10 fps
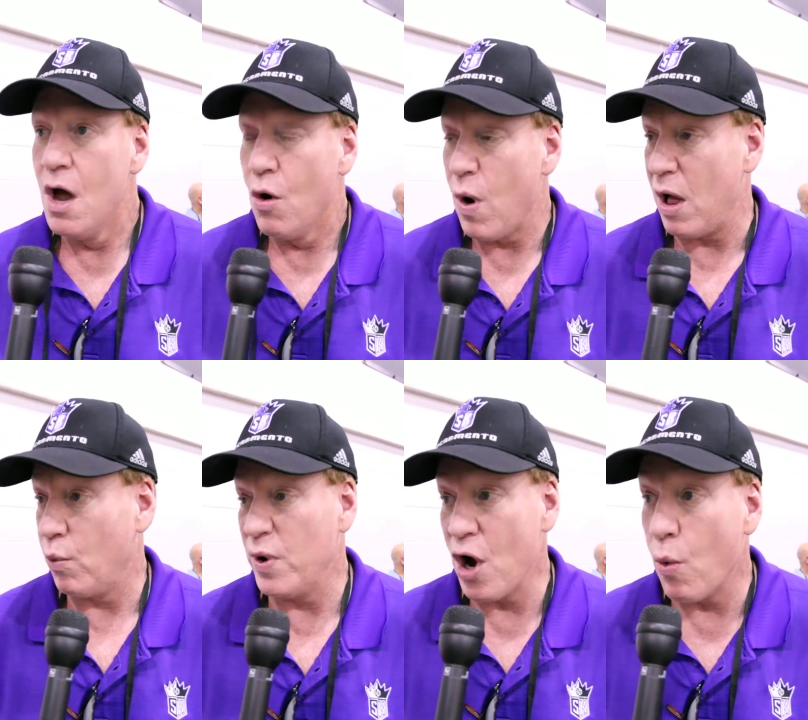Well,
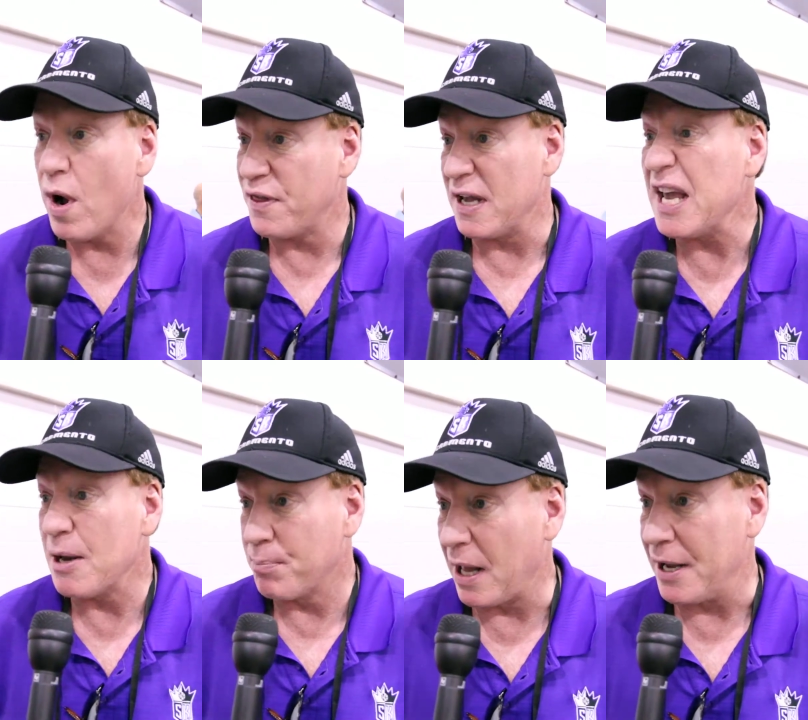we know one thing, he
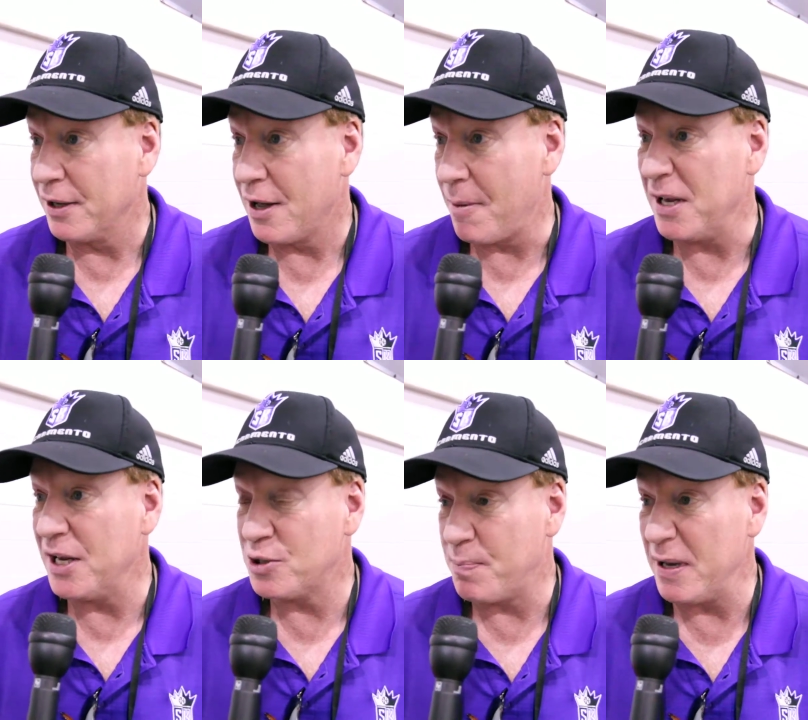can play. I mean,
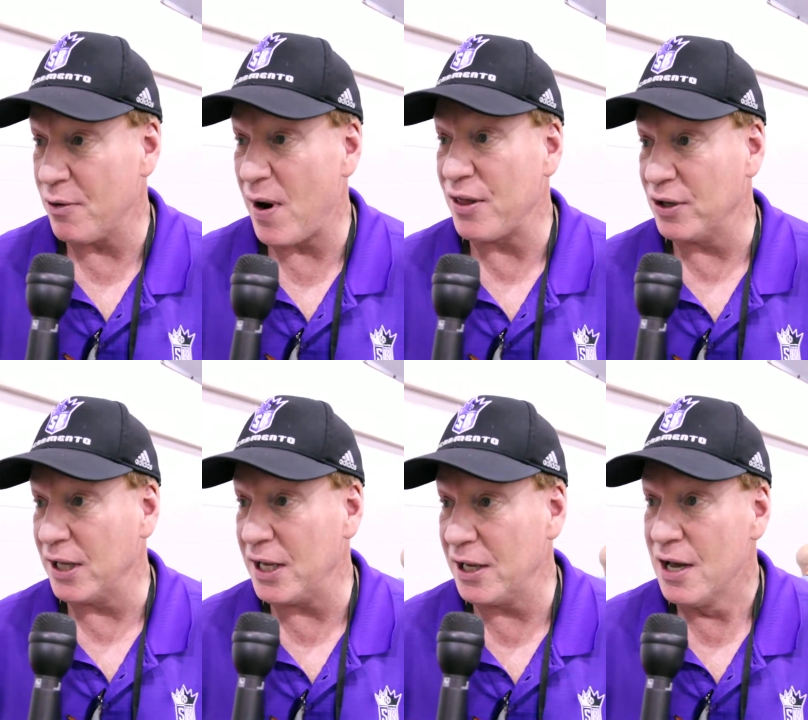he's been around the
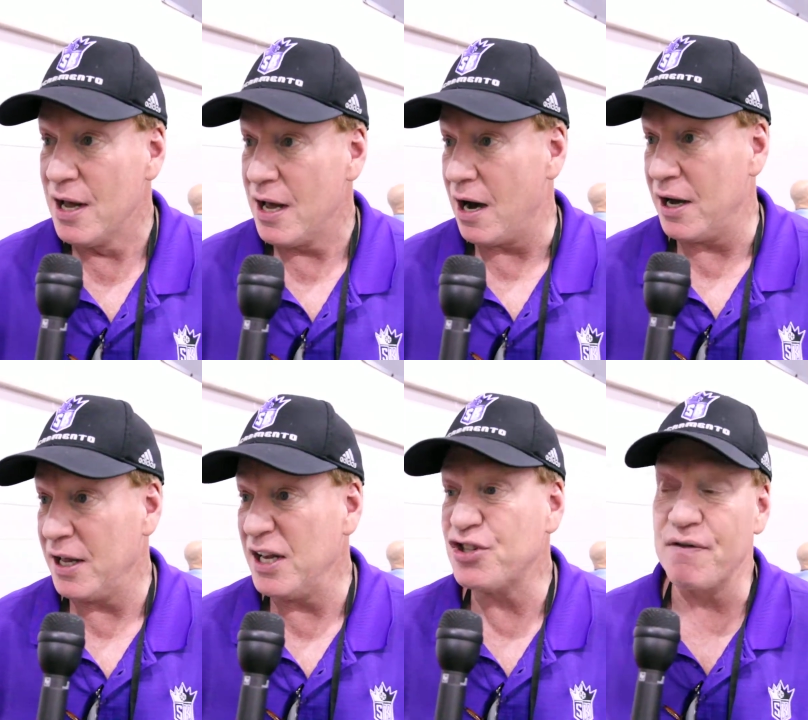league.
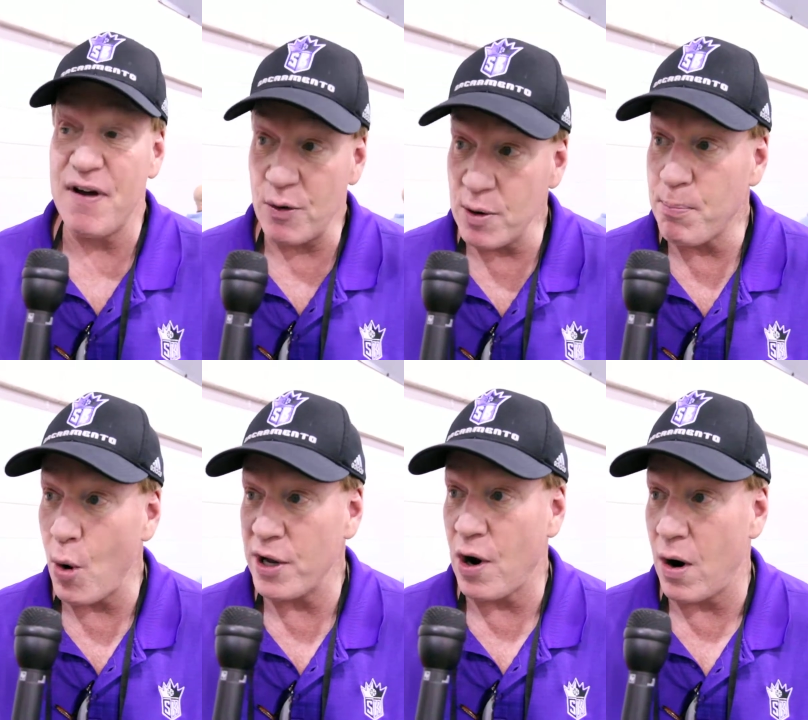He's a veteran
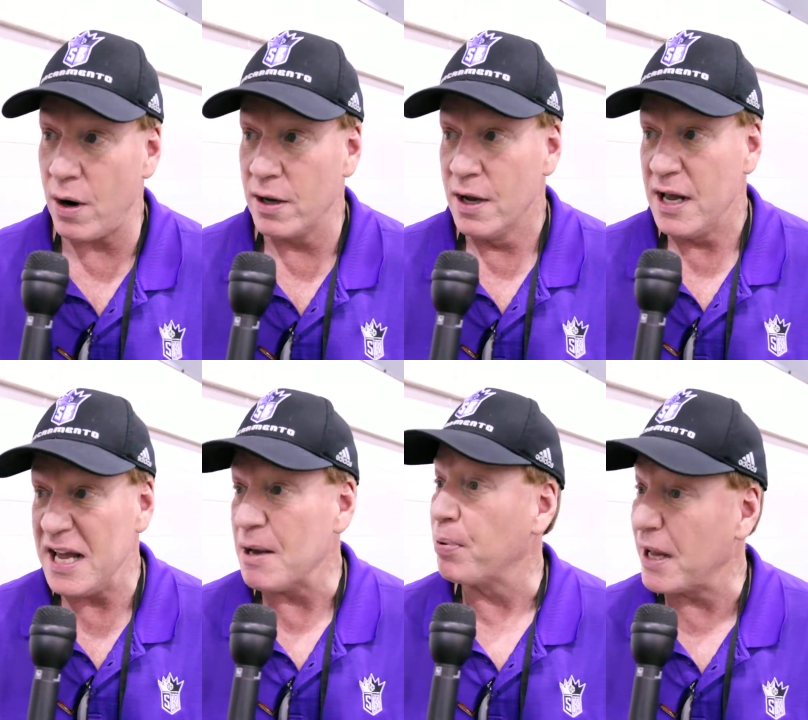point guard. He
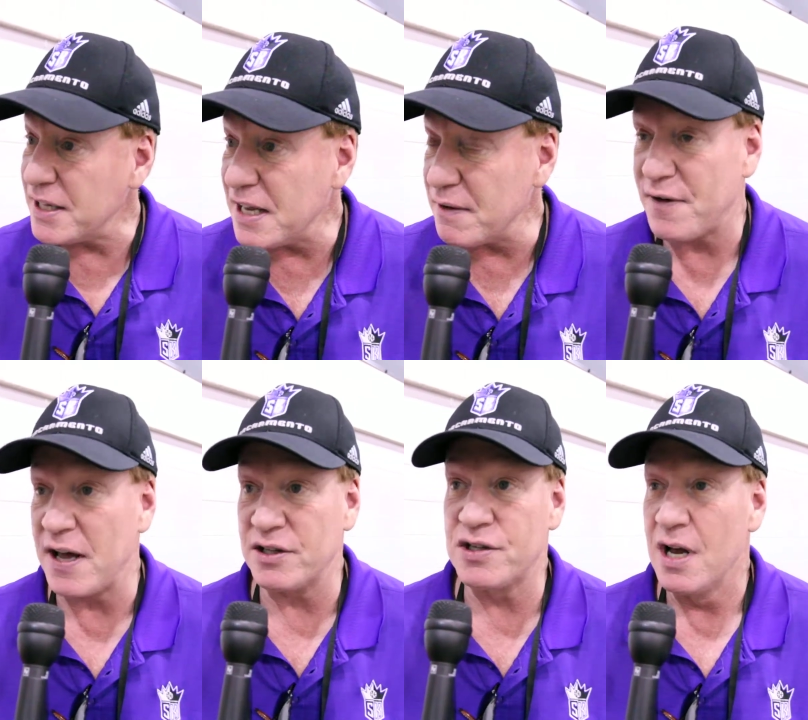can play
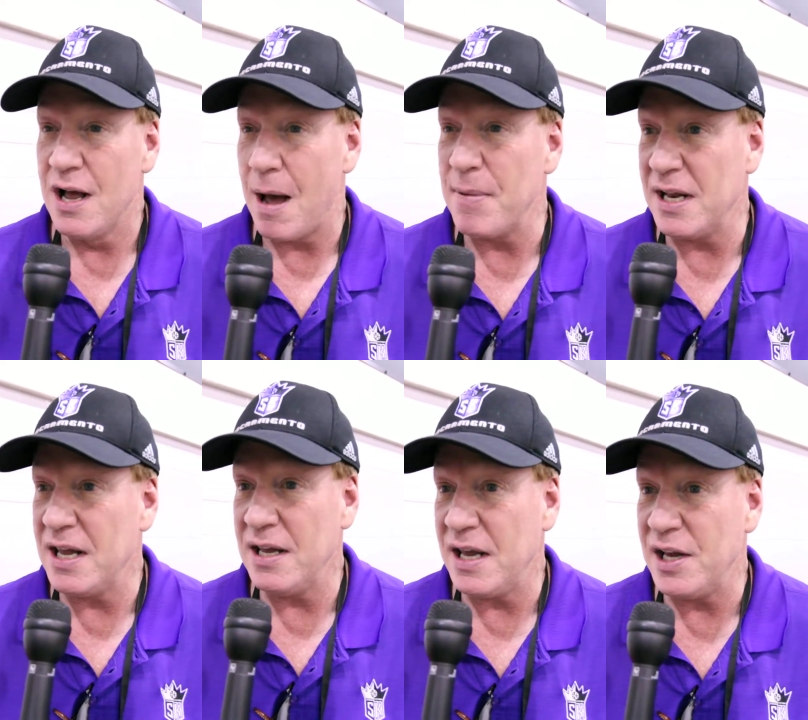defense. I mean,
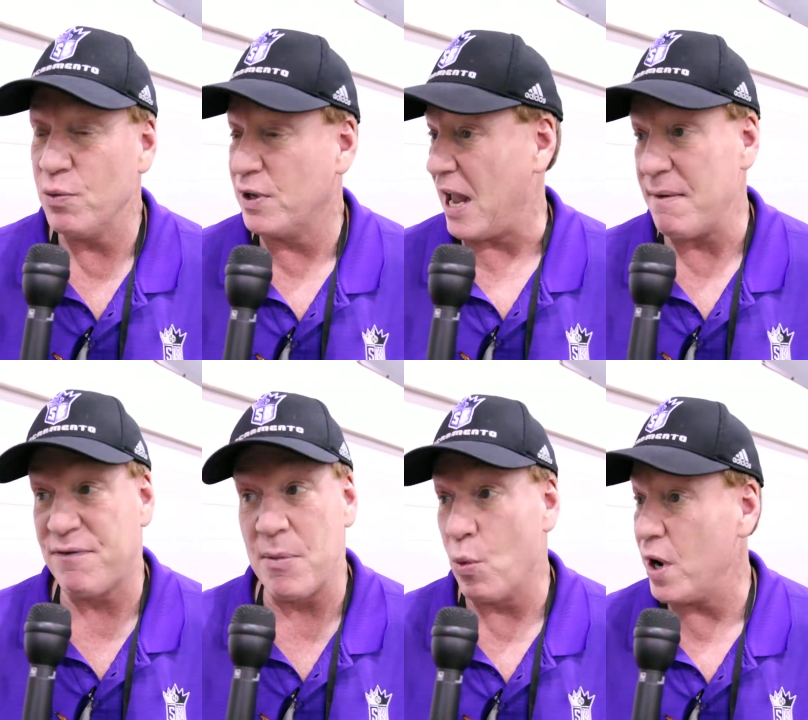he came
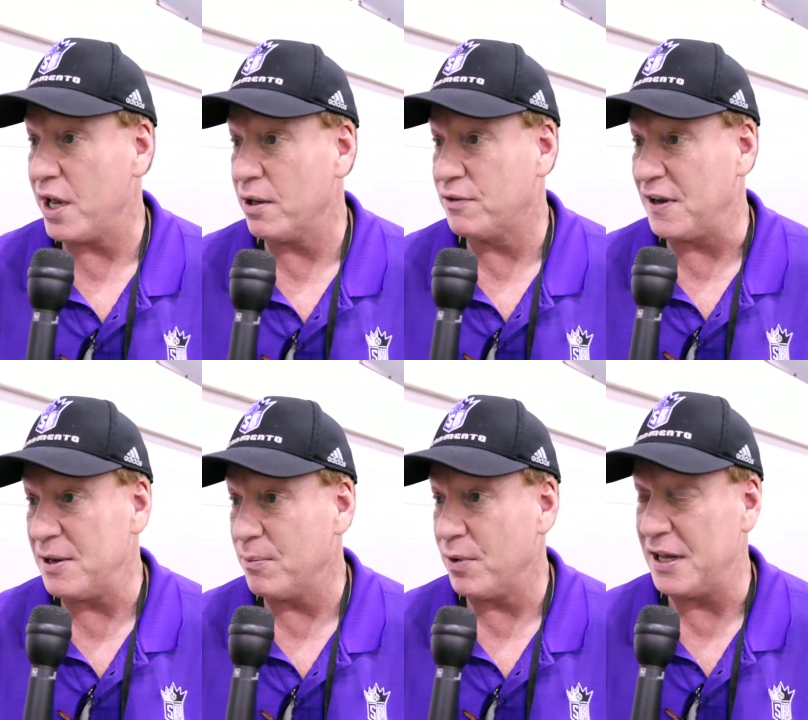from a winning
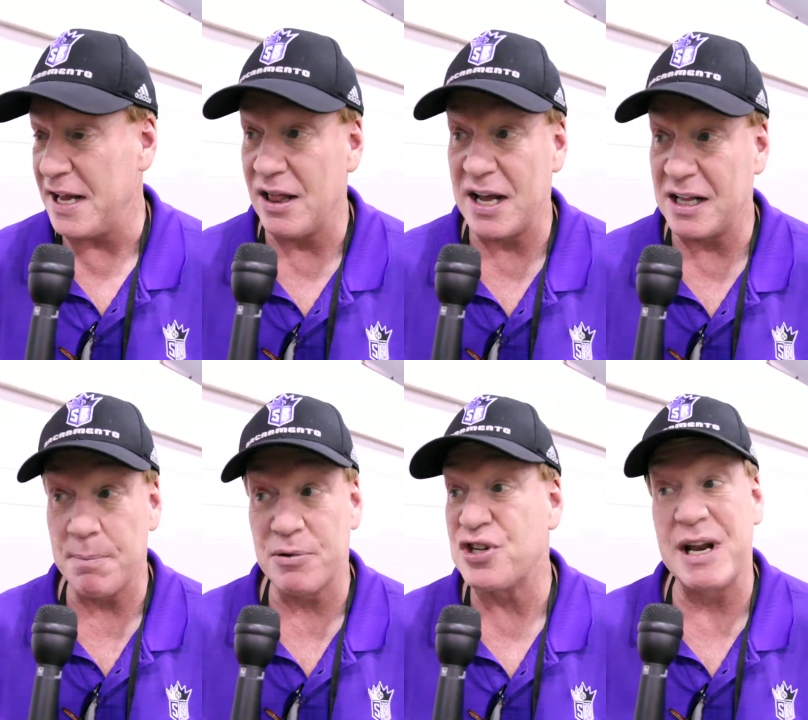team in the LA
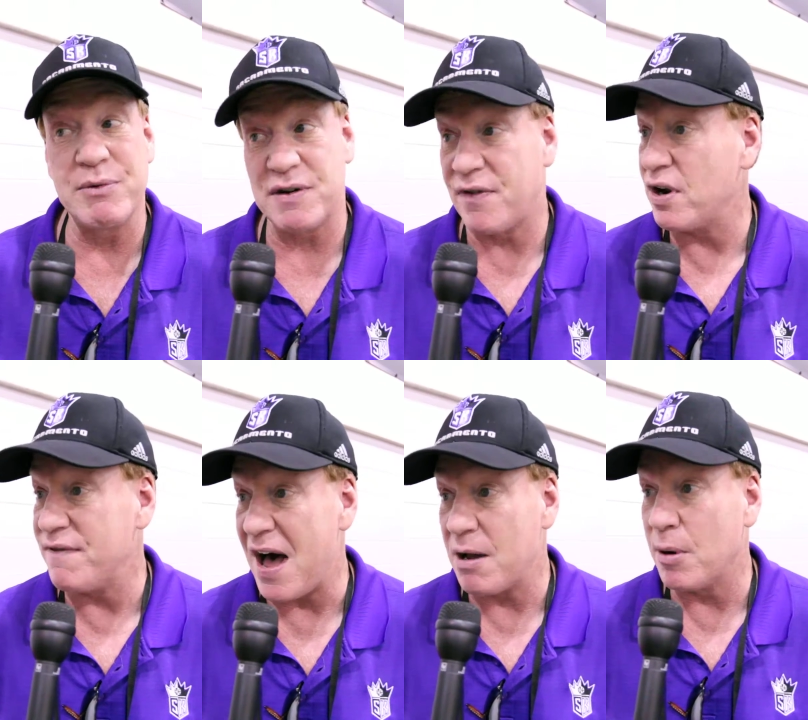Clippers, and he was a very
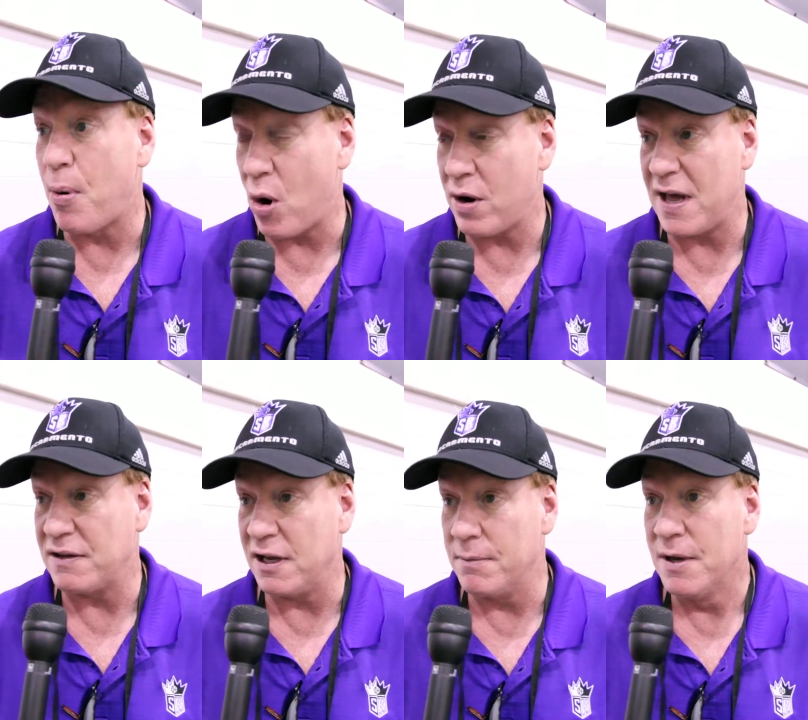valuable part of that team.